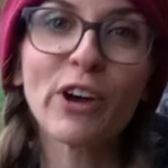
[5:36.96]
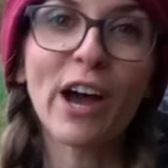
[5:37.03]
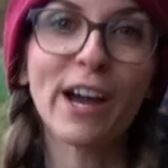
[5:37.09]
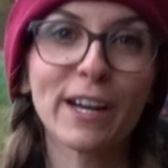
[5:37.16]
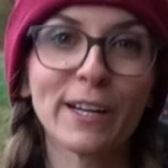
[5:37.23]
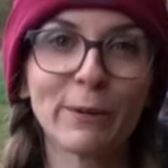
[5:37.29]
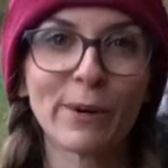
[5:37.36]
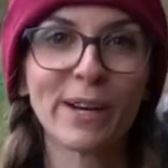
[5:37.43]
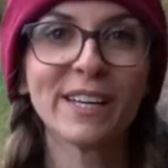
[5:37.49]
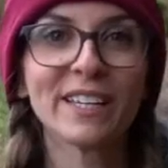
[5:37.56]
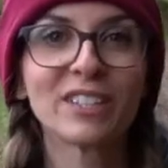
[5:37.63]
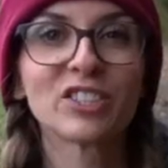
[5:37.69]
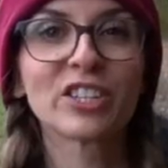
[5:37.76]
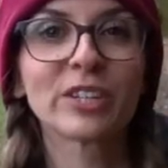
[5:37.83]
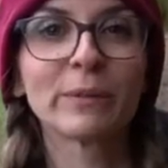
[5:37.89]
the highway
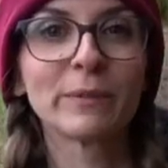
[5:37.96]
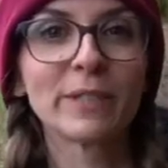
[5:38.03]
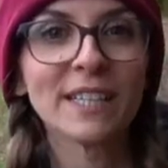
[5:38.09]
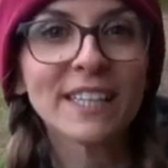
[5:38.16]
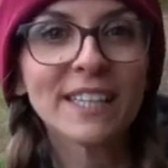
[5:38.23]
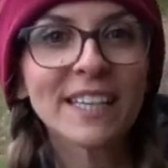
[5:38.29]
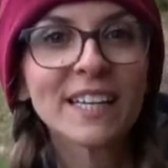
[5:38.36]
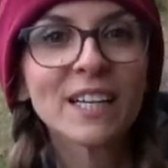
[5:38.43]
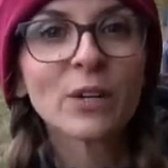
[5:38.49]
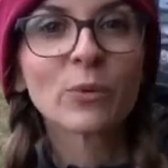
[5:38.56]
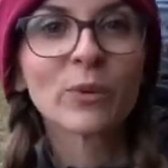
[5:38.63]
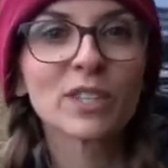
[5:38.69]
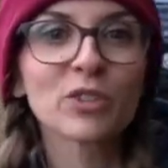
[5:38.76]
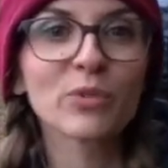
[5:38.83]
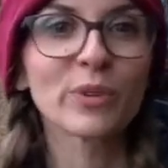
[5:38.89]
in Germany,
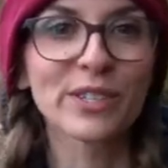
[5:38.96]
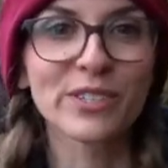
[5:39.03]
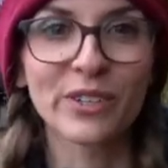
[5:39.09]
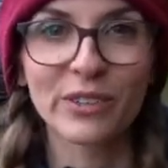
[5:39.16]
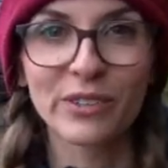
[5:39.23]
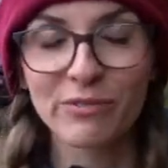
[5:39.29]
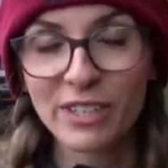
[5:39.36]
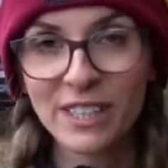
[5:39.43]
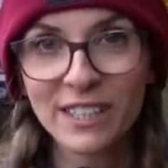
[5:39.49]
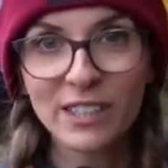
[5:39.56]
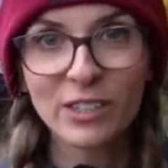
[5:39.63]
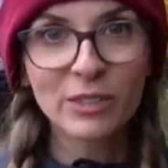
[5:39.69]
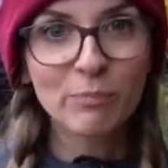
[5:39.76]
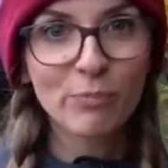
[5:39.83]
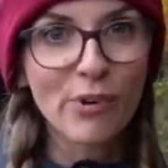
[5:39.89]
which was a really
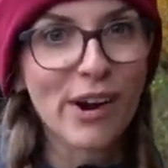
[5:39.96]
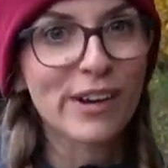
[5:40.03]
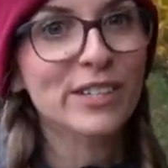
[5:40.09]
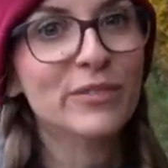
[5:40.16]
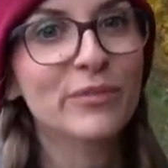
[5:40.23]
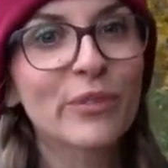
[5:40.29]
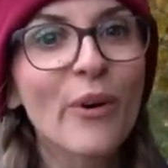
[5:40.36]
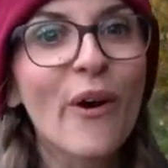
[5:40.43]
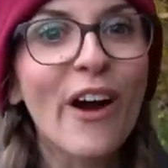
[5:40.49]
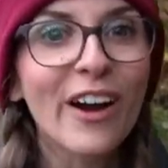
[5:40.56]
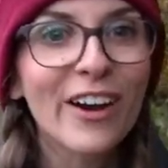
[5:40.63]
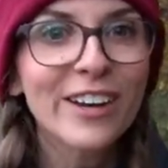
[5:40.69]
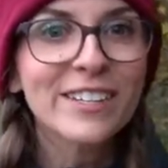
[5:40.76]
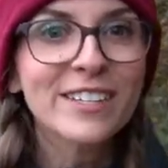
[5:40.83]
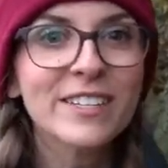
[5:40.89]
good price for
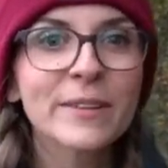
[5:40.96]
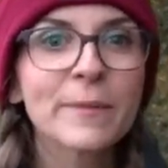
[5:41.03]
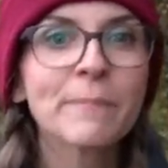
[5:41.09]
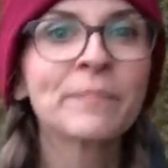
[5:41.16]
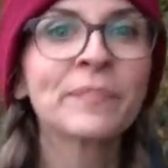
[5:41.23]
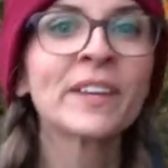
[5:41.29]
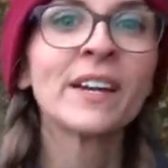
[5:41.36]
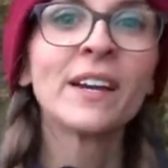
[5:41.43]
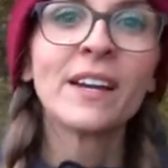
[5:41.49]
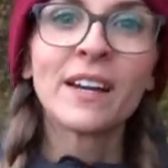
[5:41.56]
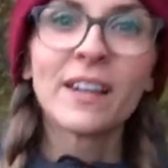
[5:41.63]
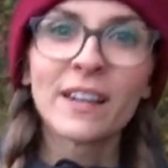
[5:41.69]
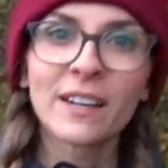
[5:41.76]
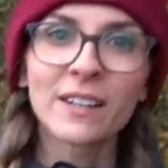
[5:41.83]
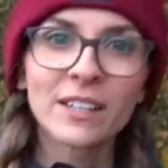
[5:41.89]
us.
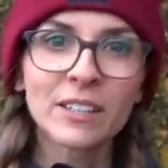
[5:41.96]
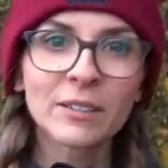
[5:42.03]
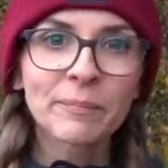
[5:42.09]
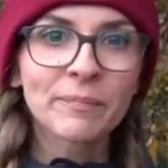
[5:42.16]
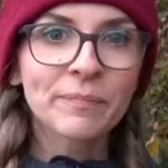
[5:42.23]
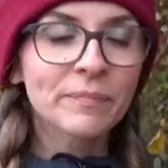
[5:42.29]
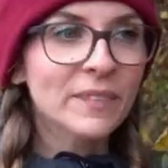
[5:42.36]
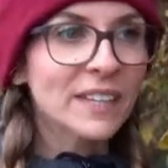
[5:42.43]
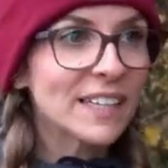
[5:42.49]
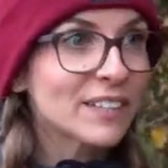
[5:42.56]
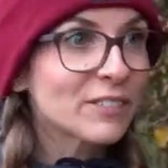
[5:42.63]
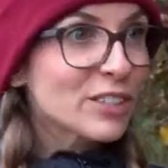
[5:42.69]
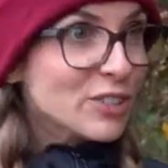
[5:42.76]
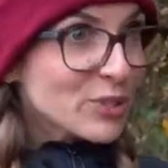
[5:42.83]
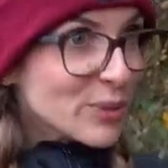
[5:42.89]

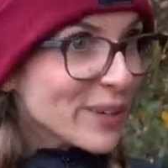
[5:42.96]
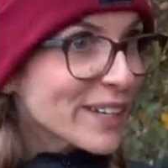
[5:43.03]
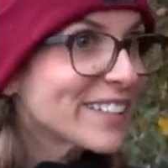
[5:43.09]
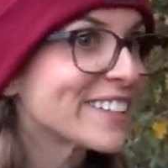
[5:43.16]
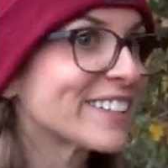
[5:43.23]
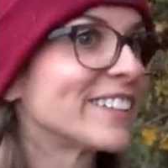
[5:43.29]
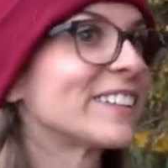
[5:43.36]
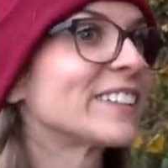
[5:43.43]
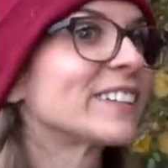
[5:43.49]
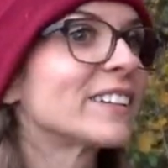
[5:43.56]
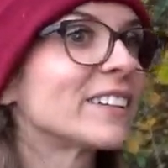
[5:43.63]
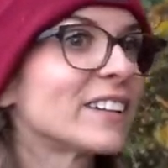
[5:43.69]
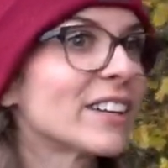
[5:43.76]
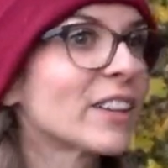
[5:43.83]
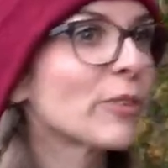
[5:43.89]
In Sweden,
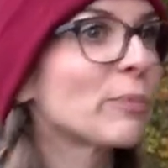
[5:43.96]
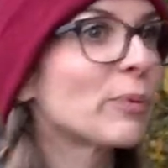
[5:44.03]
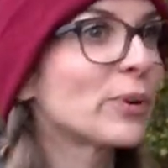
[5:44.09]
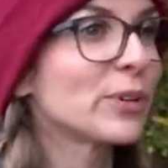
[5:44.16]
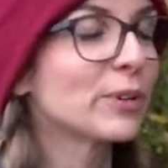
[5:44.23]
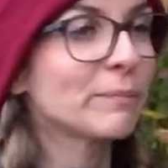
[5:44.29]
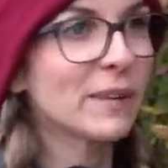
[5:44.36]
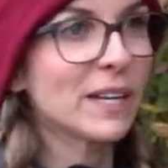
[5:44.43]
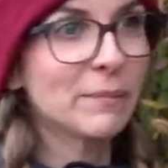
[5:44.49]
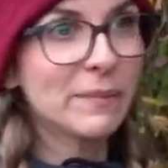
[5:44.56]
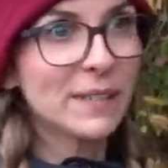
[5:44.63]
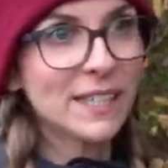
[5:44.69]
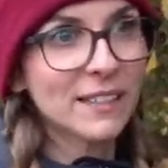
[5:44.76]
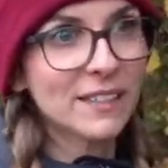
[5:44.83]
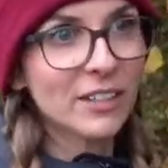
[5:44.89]
another point
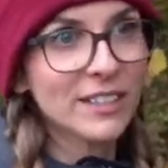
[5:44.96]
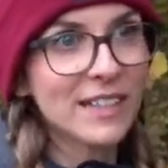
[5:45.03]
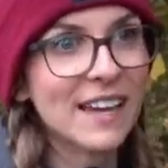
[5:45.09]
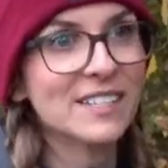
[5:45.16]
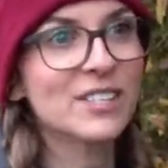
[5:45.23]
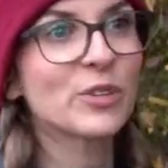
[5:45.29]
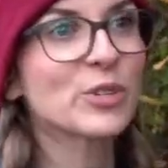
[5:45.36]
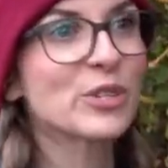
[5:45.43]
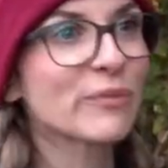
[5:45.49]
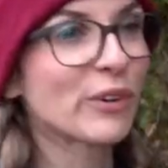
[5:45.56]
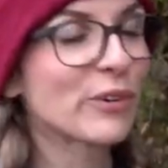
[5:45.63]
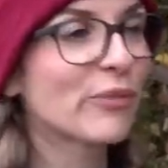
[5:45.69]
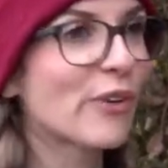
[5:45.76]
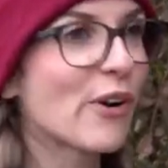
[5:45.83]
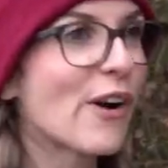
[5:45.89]
maybe not as
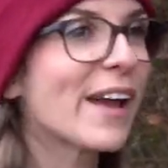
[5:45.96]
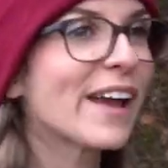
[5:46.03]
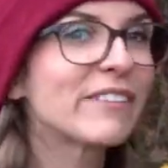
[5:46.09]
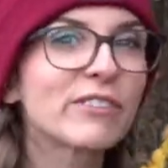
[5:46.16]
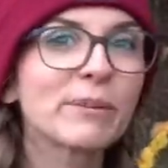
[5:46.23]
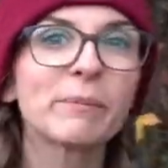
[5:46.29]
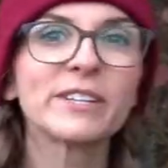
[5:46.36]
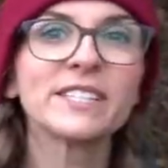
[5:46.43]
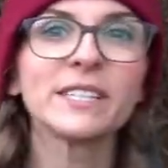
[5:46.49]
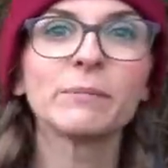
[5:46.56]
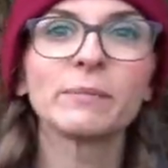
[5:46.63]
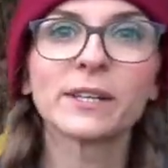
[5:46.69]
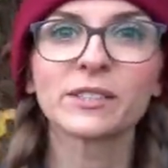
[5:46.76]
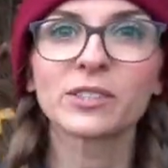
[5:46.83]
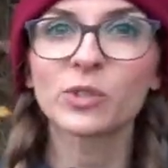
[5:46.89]
useful for everybody,
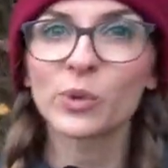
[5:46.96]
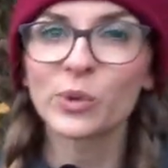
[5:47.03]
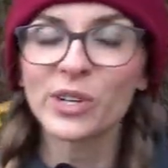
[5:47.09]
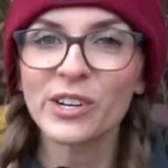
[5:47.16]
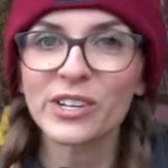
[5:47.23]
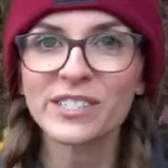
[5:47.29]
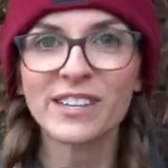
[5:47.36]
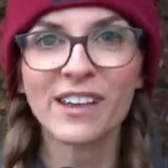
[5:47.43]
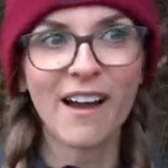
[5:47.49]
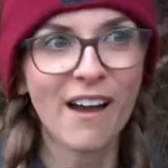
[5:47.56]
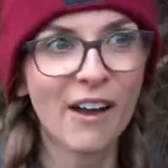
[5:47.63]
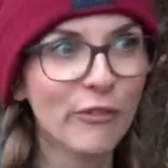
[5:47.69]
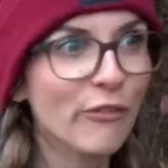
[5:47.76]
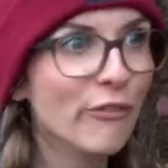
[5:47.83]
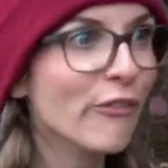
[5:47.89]
but toilets
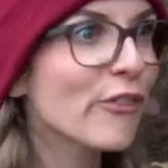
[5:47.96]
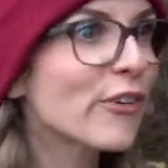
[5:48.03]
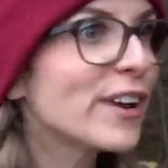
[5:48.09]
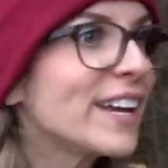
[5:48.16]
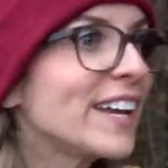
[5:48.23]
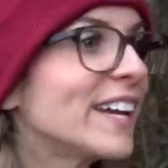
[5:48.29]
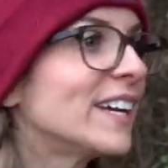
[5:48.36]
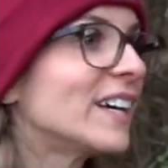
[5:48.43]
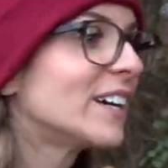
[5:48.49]
are free